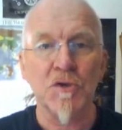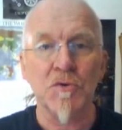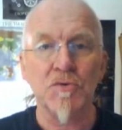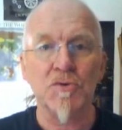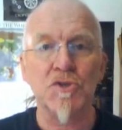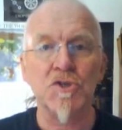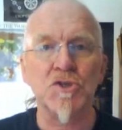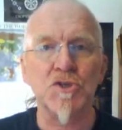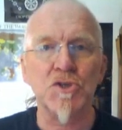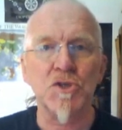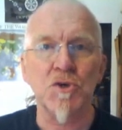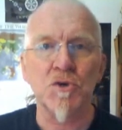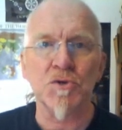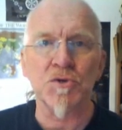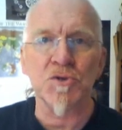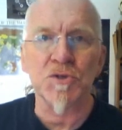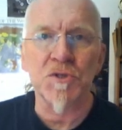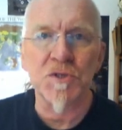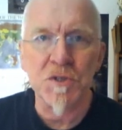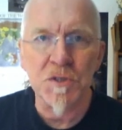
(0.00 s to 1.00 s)
you
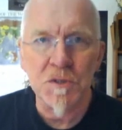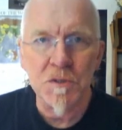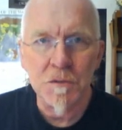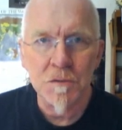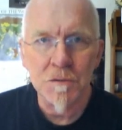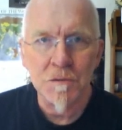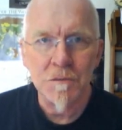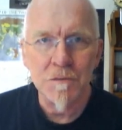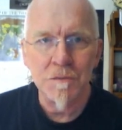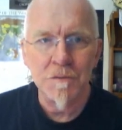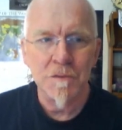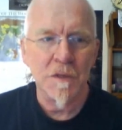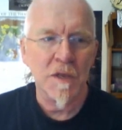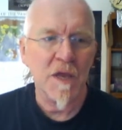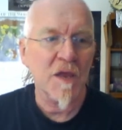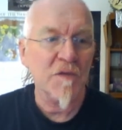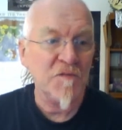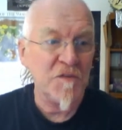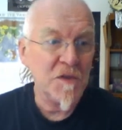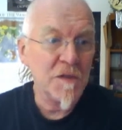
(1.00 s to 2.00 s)
should
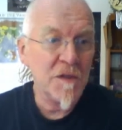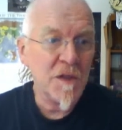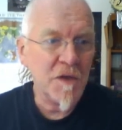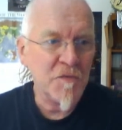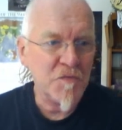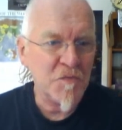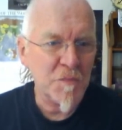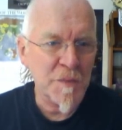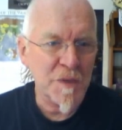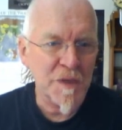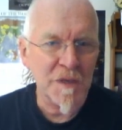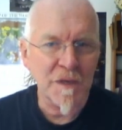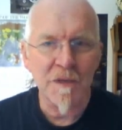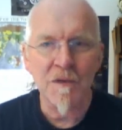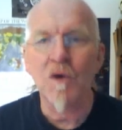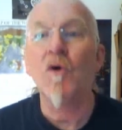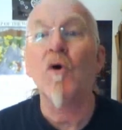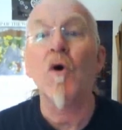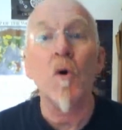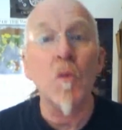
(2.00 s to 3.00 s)
if you love
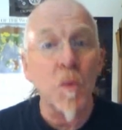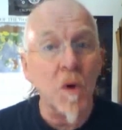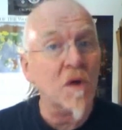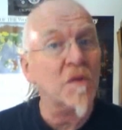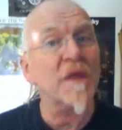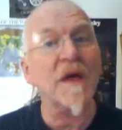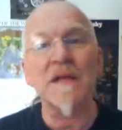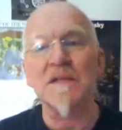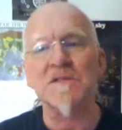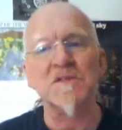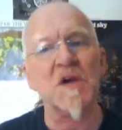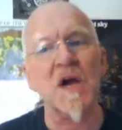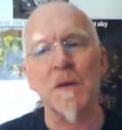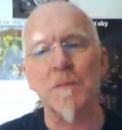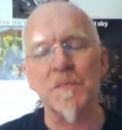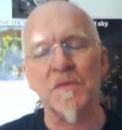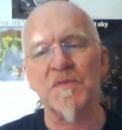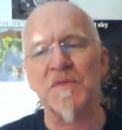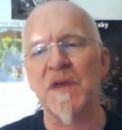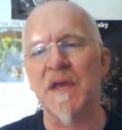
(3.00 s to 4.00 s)
me or what that
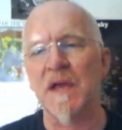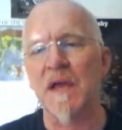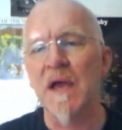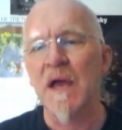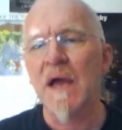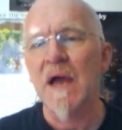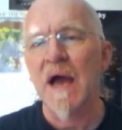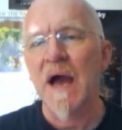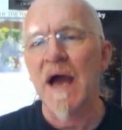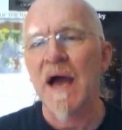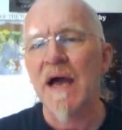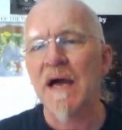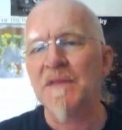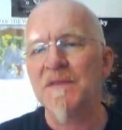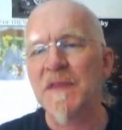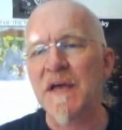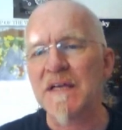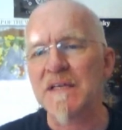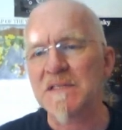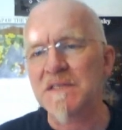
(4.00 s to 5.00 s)
type of thing.
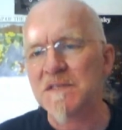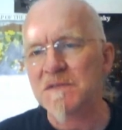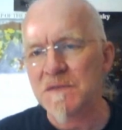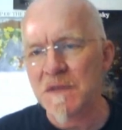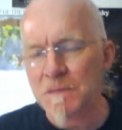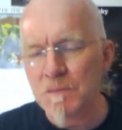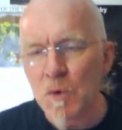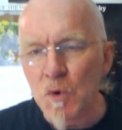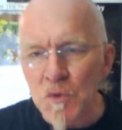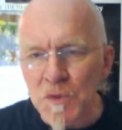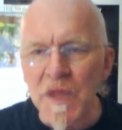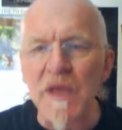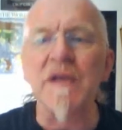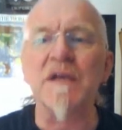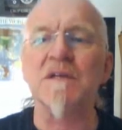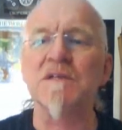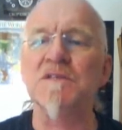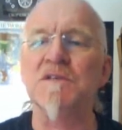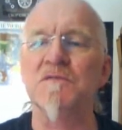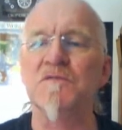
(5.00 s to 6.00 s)
And that's the more
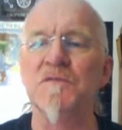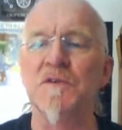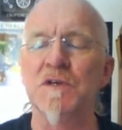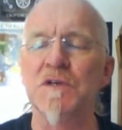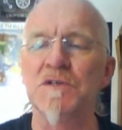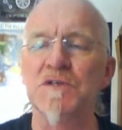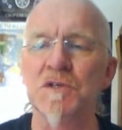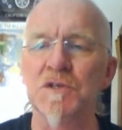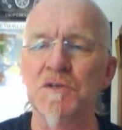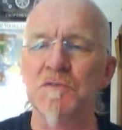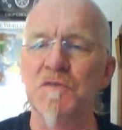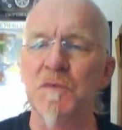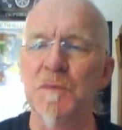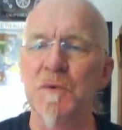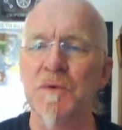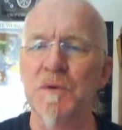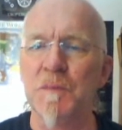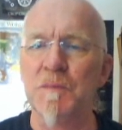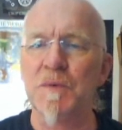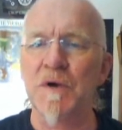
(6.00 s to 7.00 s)
negative version of the
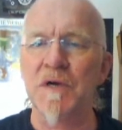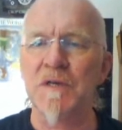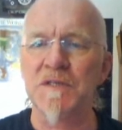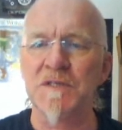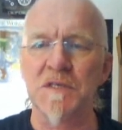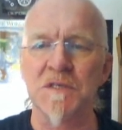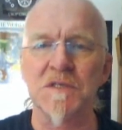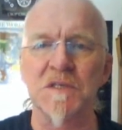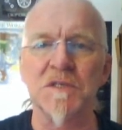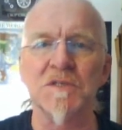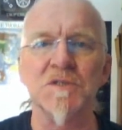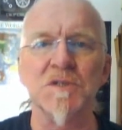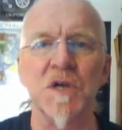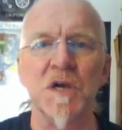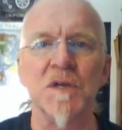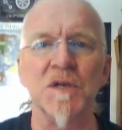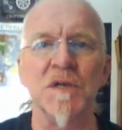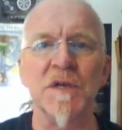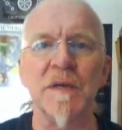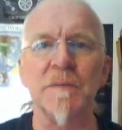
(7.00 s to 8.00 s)
moon in Pisces
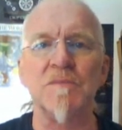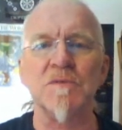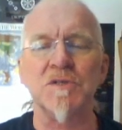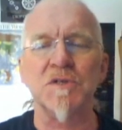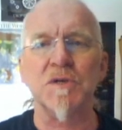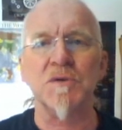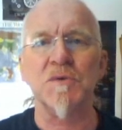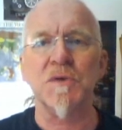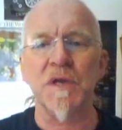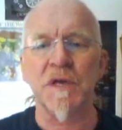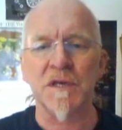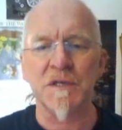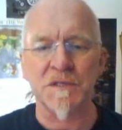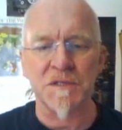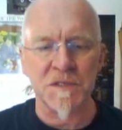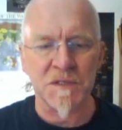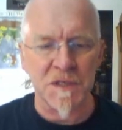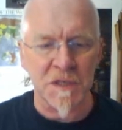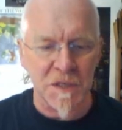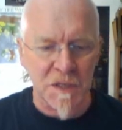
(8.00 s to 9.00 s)
conjunct Neptune.
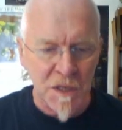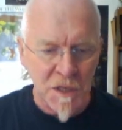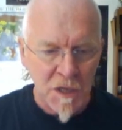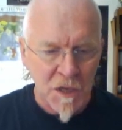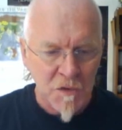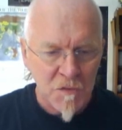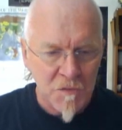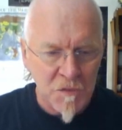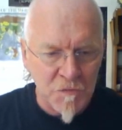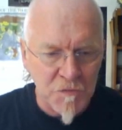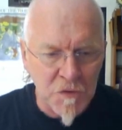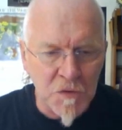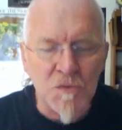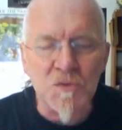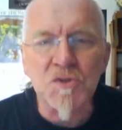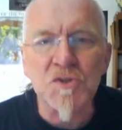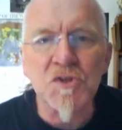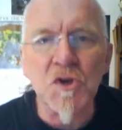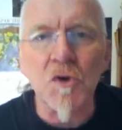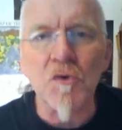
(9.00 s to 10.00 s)
It's the
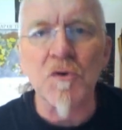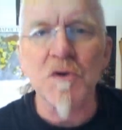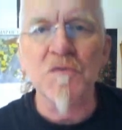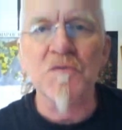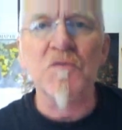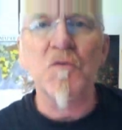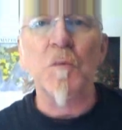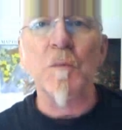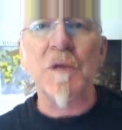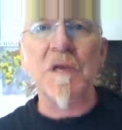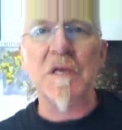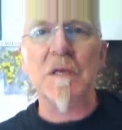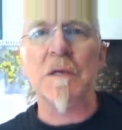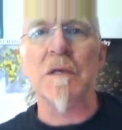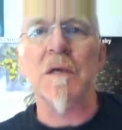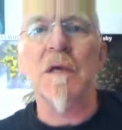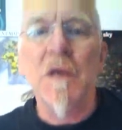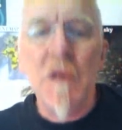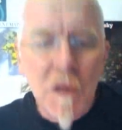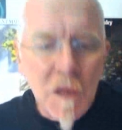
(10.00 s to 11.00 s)
feel sorry for
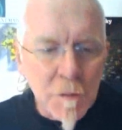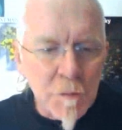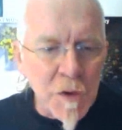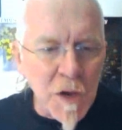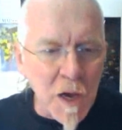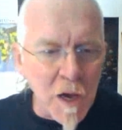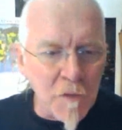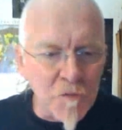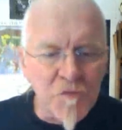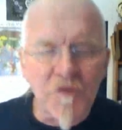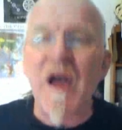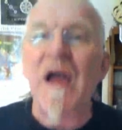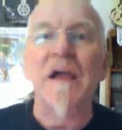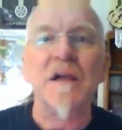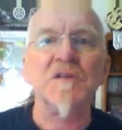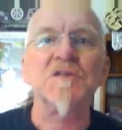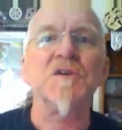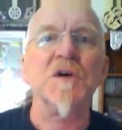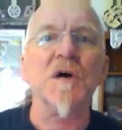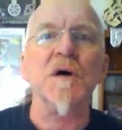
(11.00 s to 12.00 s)
me
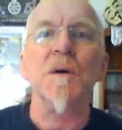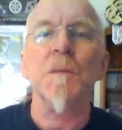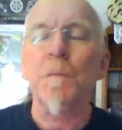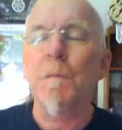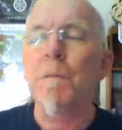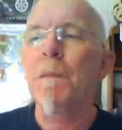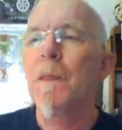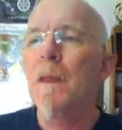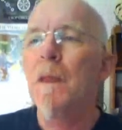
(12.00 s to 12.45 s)
factor.